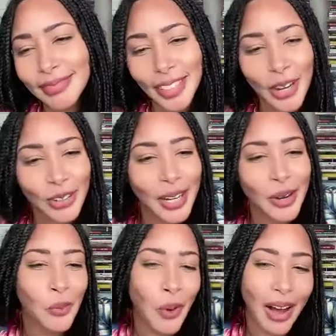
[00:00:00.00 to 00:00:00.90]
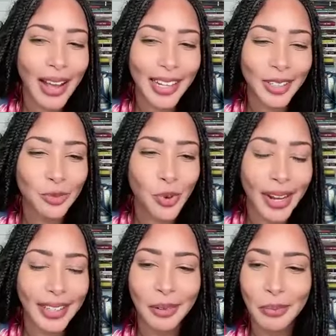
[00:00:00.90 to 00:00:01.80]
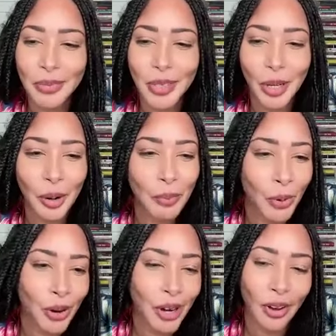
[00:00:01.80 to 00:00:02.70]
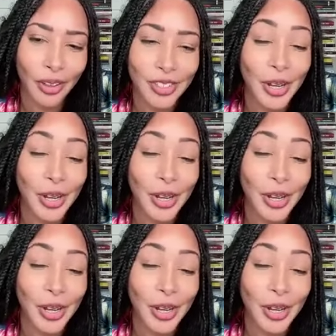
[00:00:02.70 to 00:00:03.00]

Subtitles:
Like why write a, boring author?